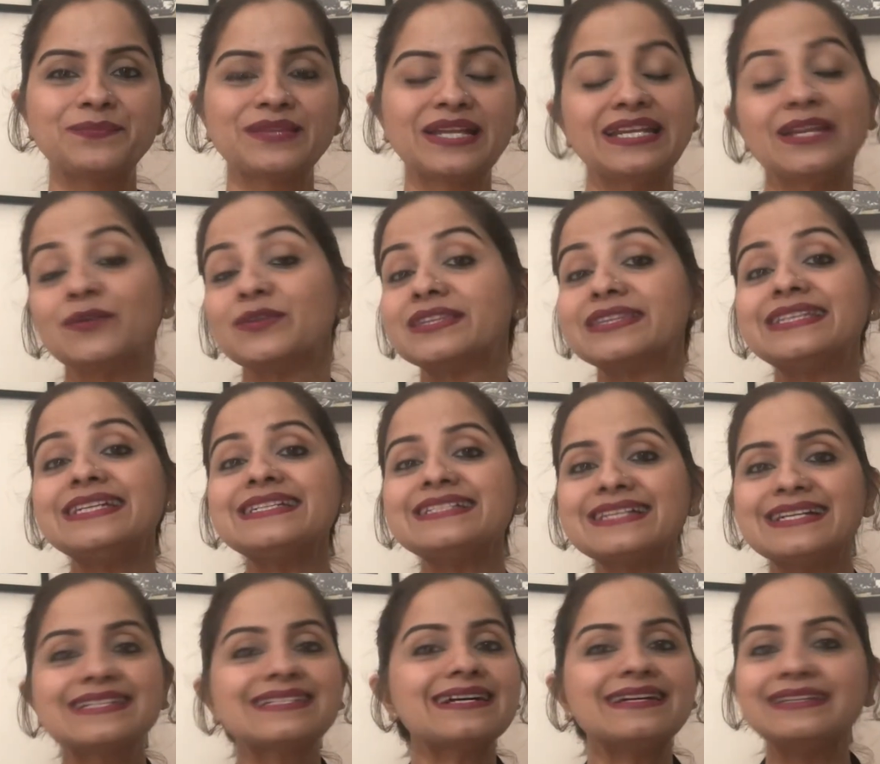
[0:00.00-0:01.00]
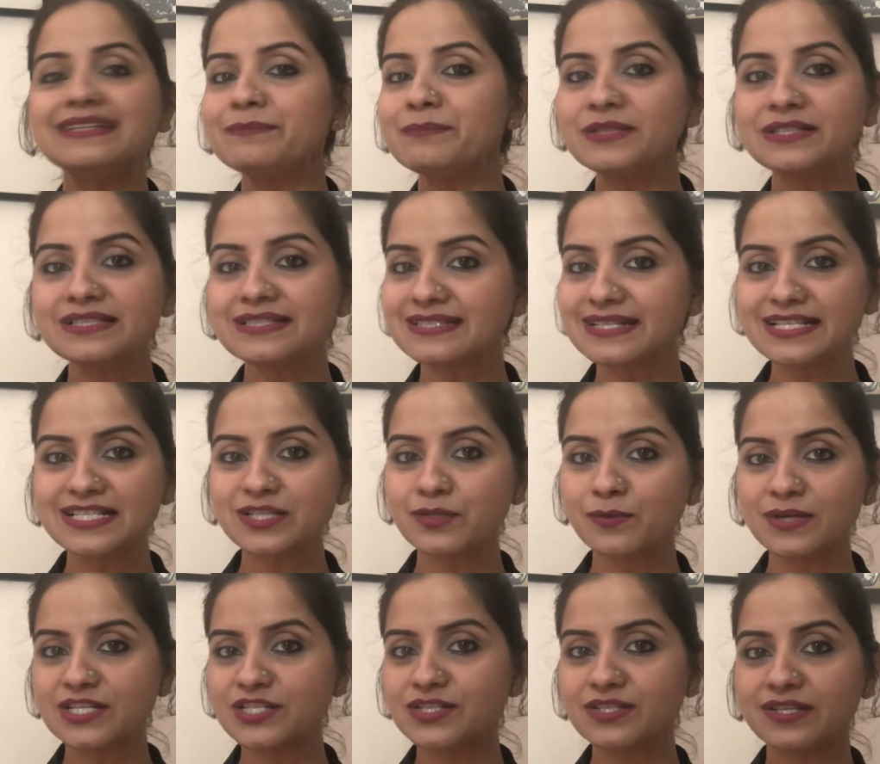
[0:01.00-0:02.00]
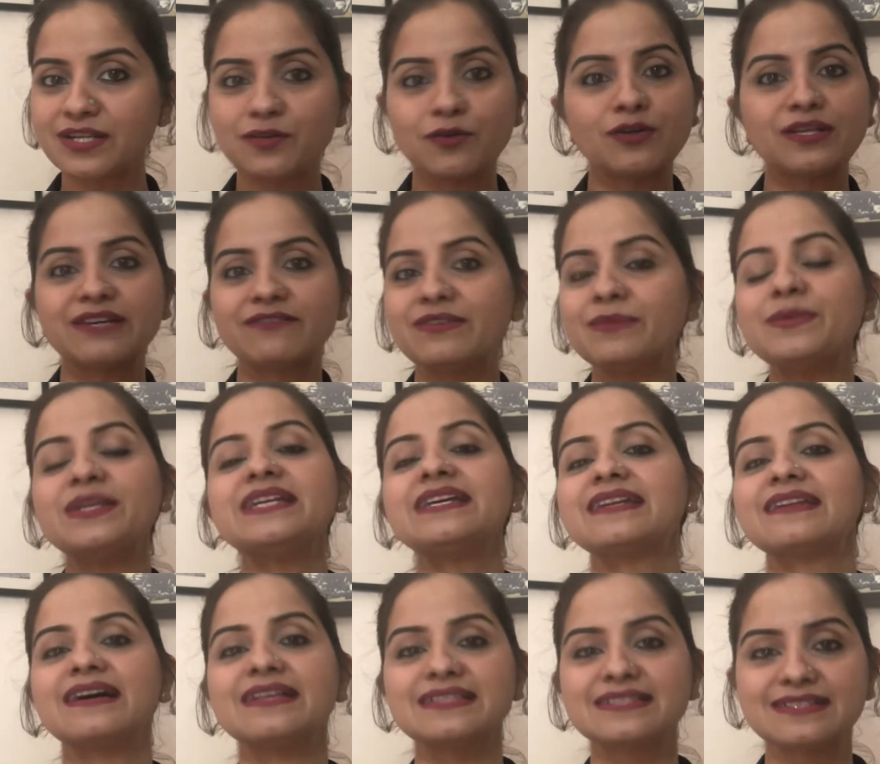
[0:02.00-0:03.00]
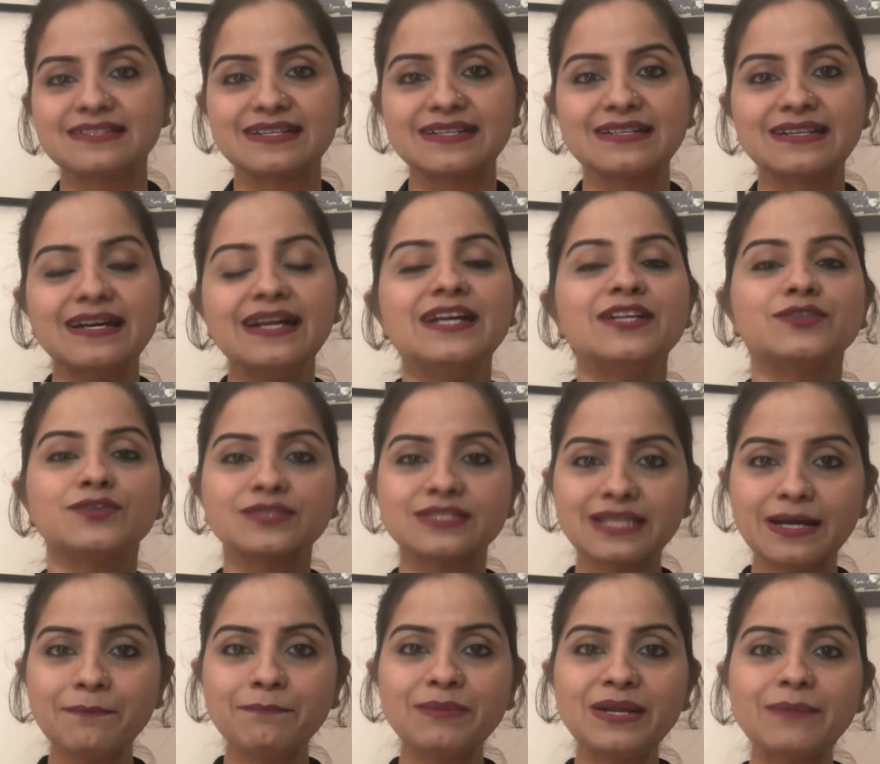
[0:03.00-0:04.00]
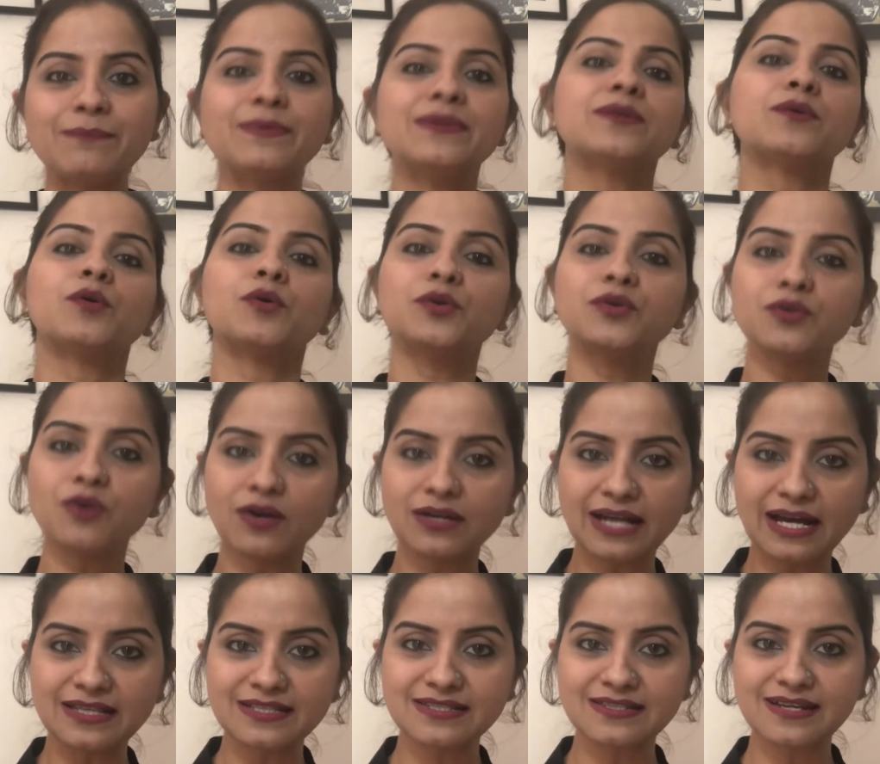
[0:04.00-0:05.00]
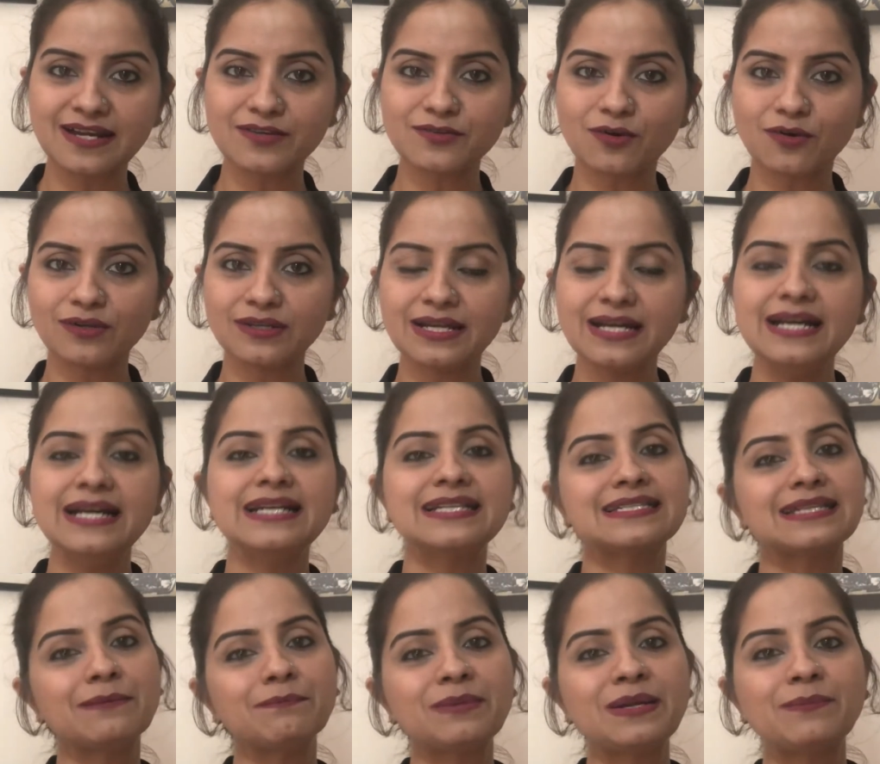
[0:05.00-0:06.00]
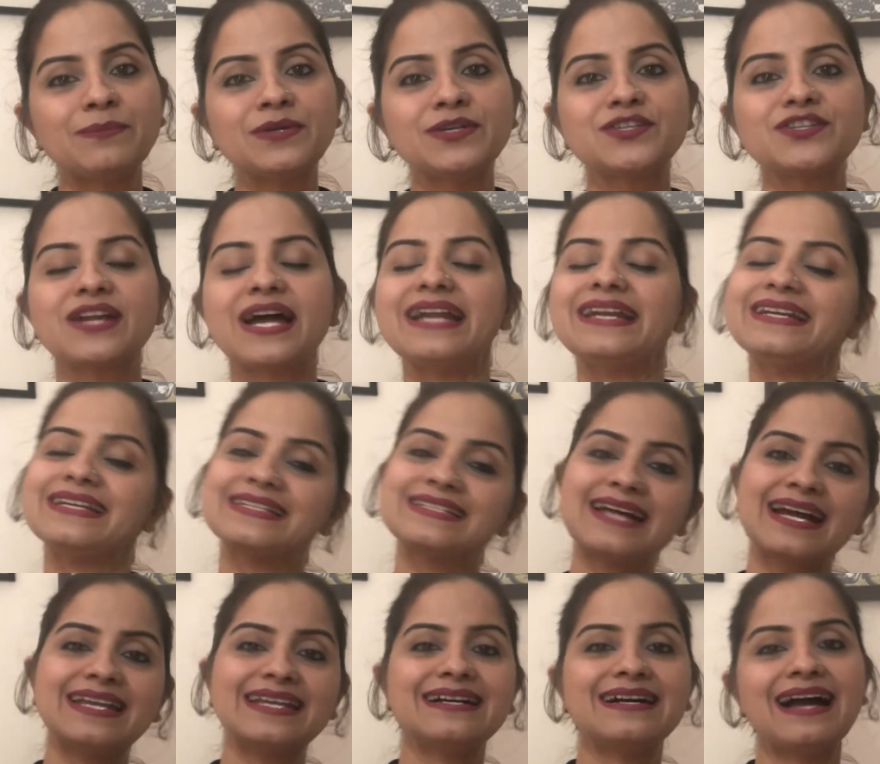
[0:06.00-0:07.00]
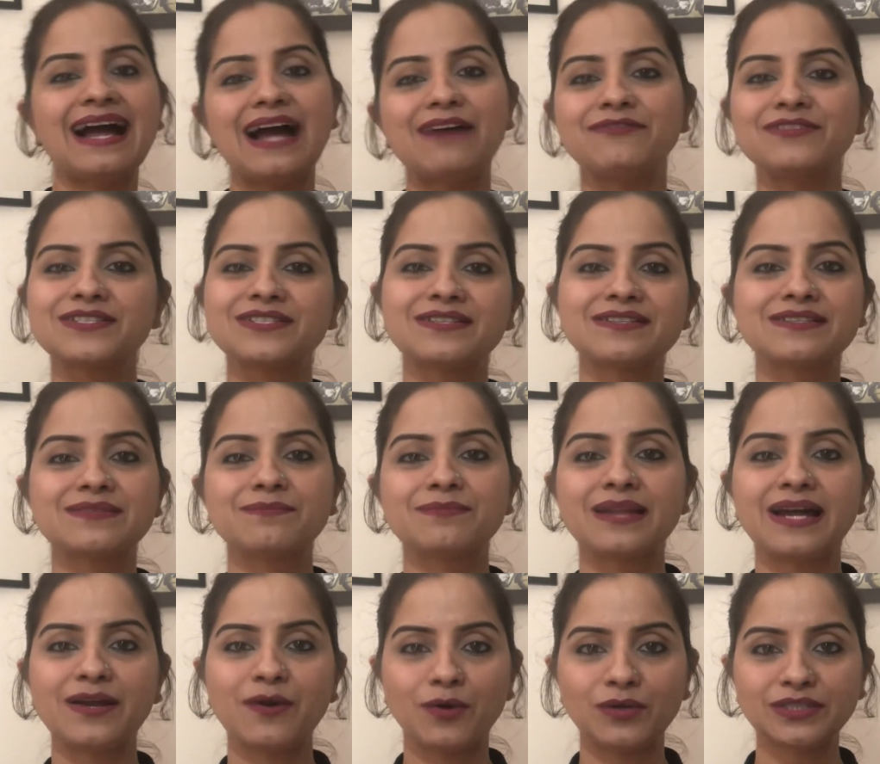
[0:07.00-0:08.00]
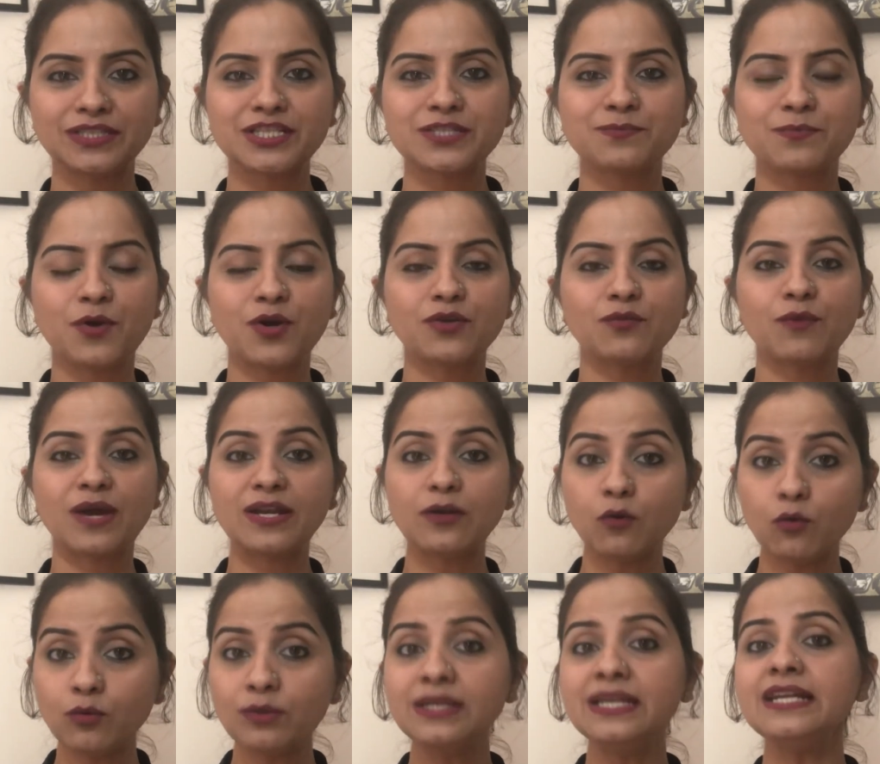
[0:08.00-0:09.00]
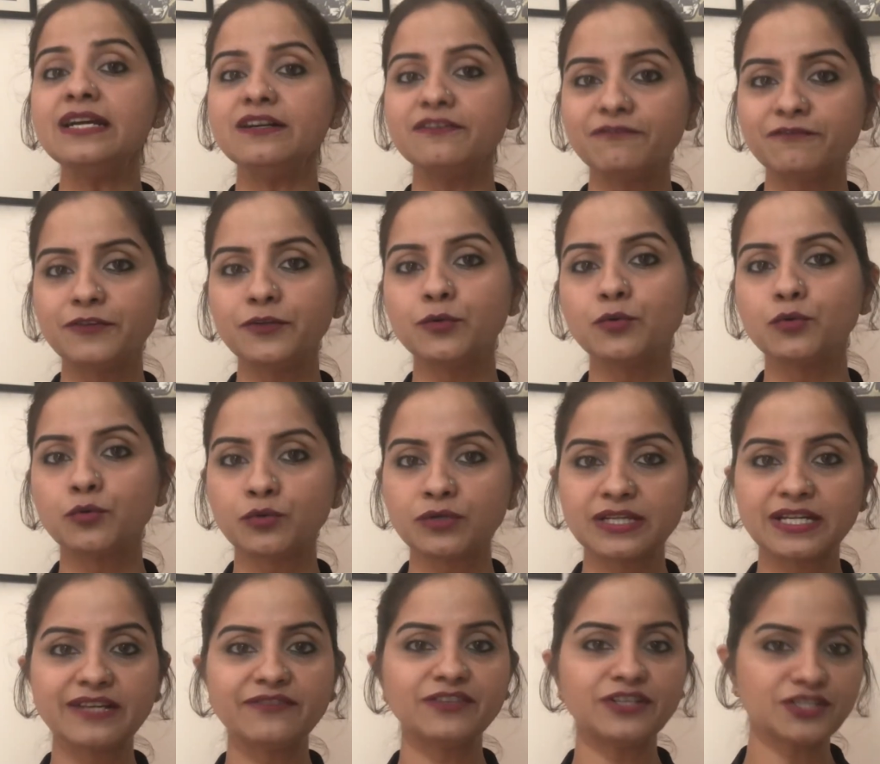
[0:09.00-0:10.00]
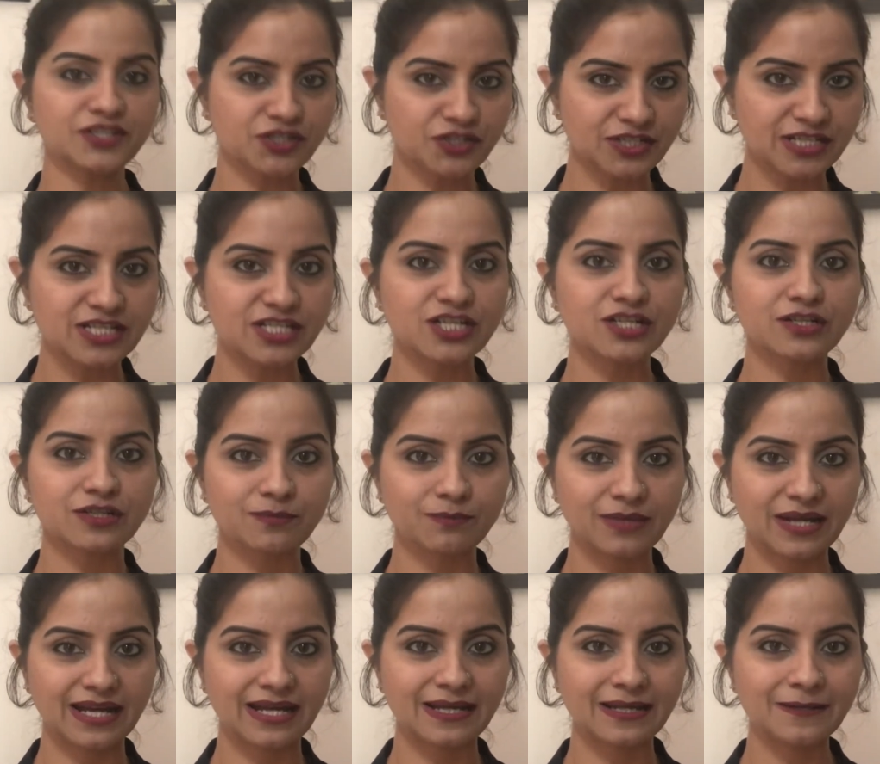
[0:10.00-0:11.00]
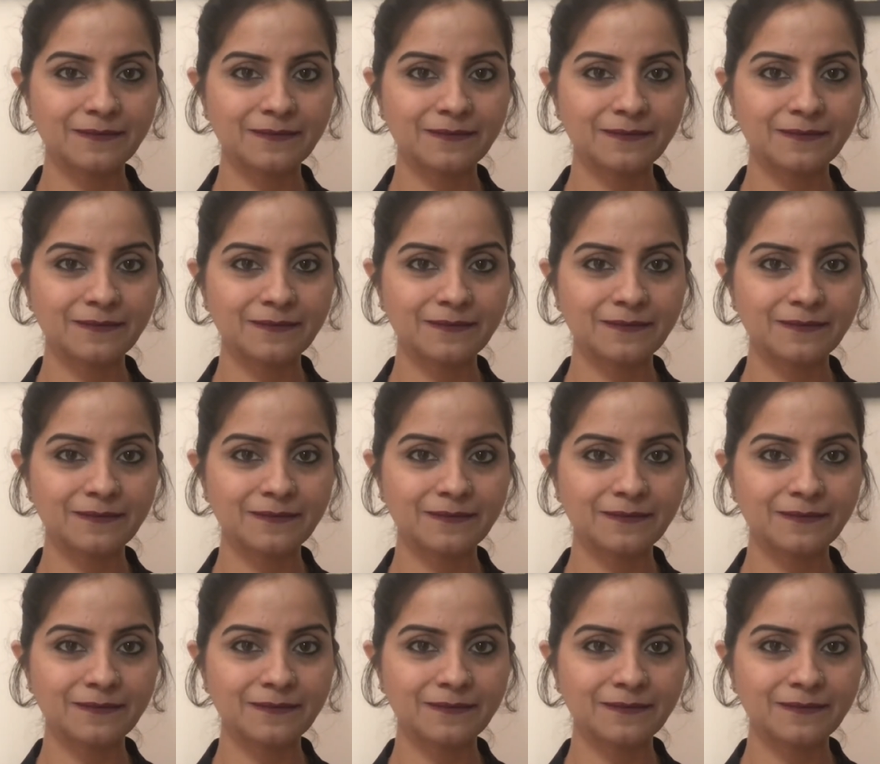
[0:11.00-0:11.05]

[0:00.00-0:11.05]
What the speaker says: Now this is a typical sales question and not everybody can answer it. So some people could not answer at all. Some people tried designing a haphazard reply on the spot, while only a few could give a strategic reply.